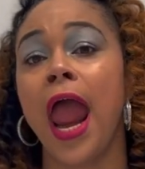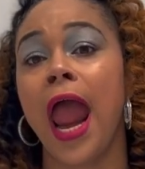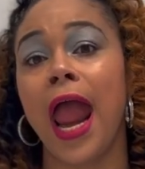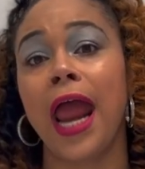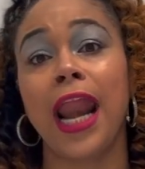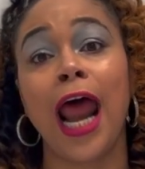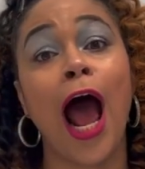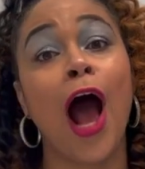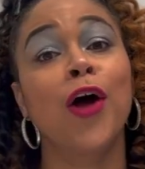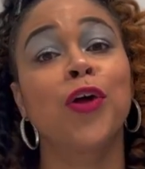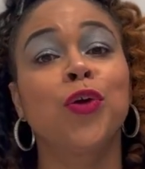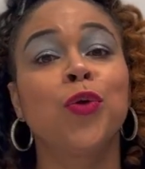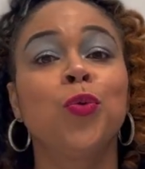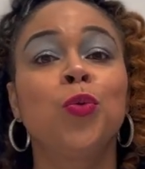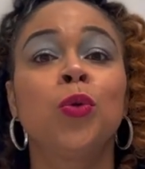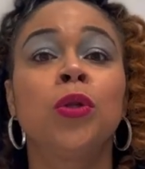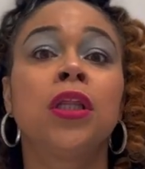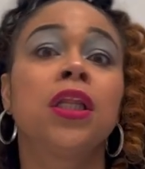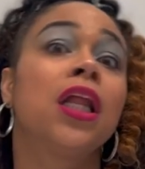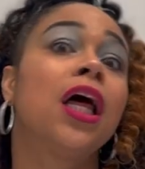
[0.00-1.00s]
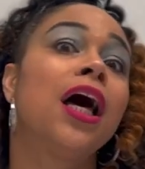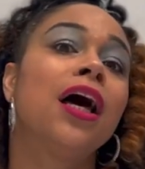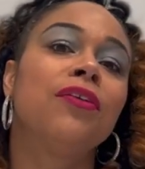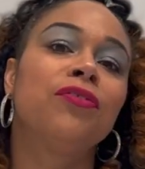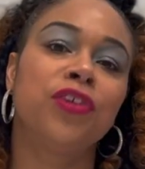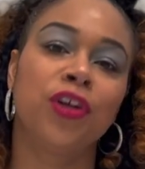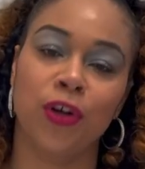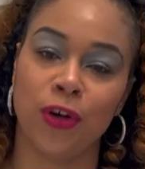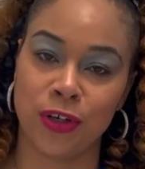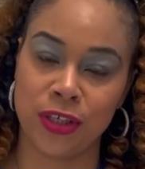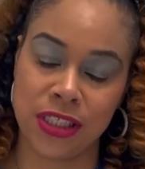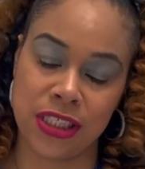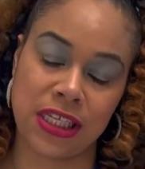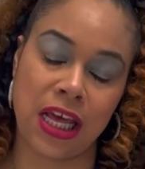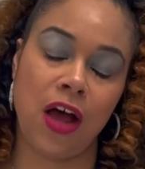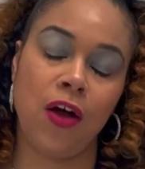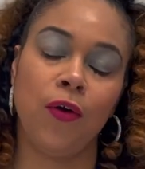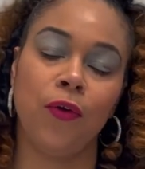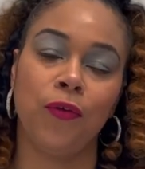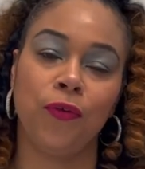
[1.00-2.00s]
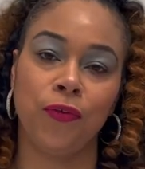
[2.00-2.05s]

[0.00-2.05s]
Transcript: and how you love yourself.